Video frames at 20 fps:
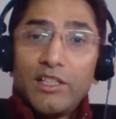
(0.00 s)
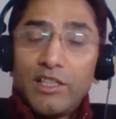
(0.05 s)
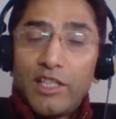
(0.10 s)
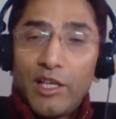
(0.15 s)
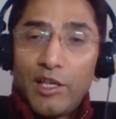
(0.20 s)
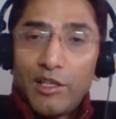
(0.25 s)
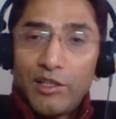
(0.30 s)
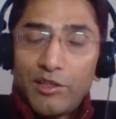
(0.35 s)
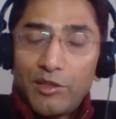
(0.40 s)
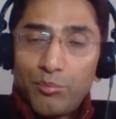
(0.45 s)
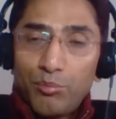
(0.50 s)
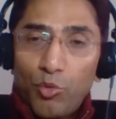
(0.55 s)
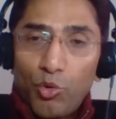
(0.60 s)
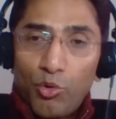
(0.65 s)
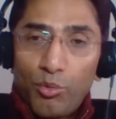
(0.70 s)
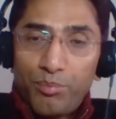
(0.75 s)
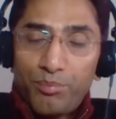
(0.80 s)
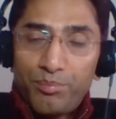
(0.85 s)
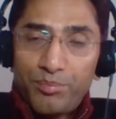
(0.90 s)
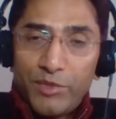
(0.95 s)
the
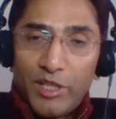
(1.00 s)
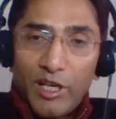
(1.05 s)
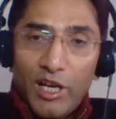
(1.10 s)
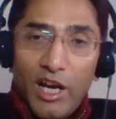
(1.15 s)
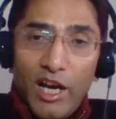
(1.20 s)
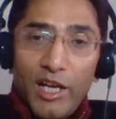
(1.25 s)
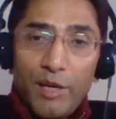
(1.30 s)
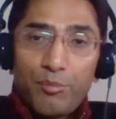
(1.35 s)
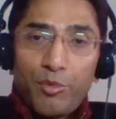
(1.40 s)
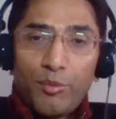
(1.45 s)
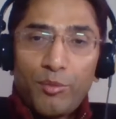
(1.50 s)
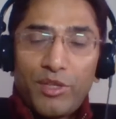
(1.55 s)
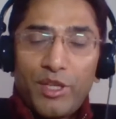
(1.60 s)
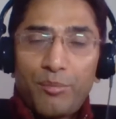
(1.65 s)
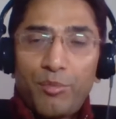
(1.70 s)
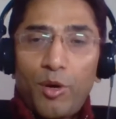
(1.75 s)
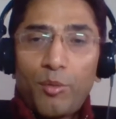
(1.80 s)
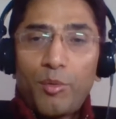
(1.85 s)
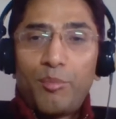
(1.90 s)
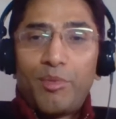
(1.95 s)
higher the
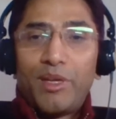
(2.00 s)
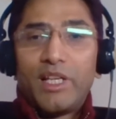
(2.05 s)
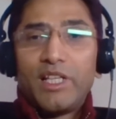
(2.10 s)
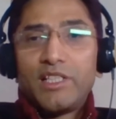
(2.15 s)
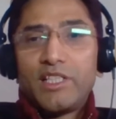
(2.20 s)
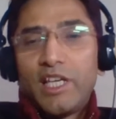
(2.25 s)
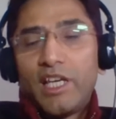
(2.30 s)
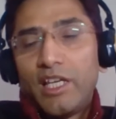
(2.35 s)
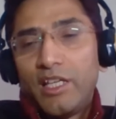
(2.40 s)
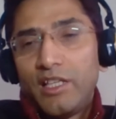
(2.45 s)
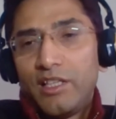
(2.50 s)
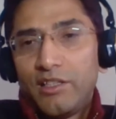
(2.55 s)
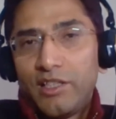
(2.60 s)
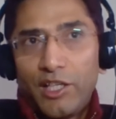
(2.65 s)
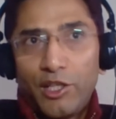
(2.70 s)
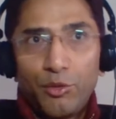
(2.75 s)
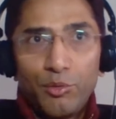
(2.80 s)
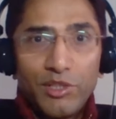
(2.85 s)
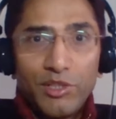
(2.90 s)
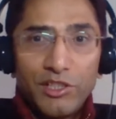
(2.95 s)
probability
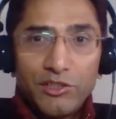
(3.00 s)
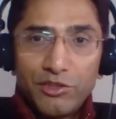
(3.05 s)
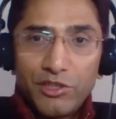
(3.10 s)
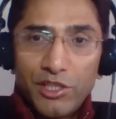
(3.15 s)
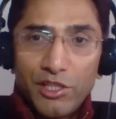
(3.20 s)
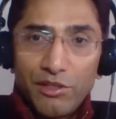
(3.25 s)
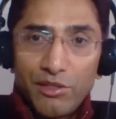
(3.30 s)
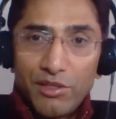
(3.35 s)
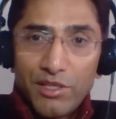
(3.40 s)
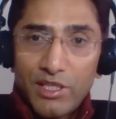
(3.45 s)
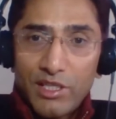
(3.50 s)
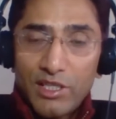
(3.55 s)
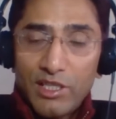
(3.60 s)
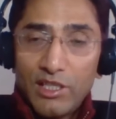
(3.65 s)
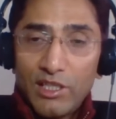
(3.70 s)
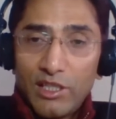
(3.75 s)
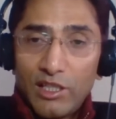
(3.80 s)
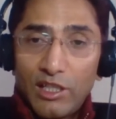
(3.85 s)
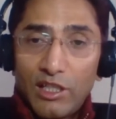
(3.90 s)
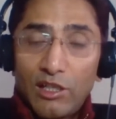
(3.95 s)
that you will introduce,
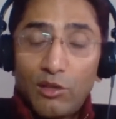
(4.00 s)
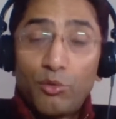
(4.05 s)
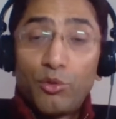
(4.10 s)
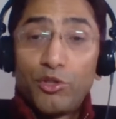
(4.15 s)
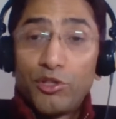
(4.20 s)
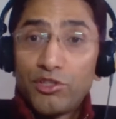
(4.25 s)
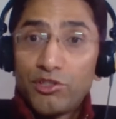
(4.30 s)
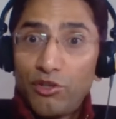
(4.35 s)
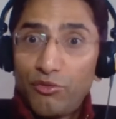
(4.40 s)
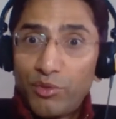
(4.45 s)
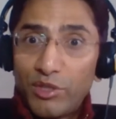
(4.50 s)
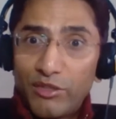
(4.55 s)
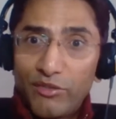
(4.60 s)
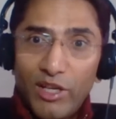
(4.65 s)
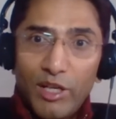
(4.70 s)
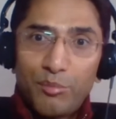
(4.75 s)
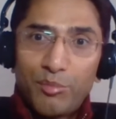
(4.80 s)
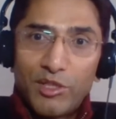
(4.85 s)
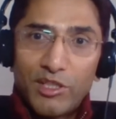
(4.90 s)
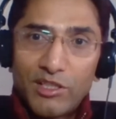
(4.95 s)
or your software
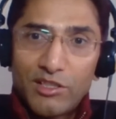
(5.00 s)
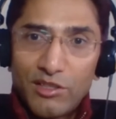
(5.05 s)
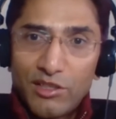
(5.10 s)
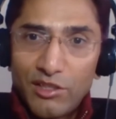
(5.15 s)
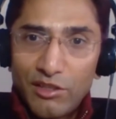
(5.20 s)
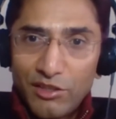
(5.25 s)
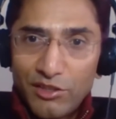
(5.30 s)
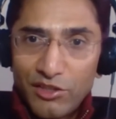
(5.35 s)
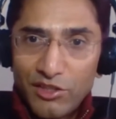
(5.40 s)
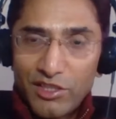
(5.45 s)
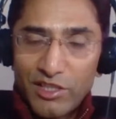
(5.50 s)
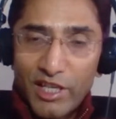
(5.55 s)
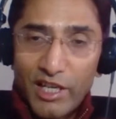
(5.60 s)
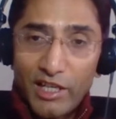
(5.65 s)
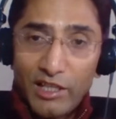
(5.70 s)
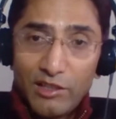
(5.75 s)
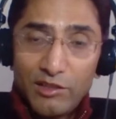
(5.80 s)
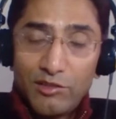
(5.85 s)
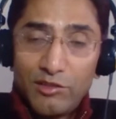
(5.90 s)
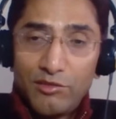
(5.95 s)
developers, I should
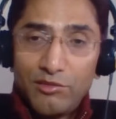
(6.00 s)
say,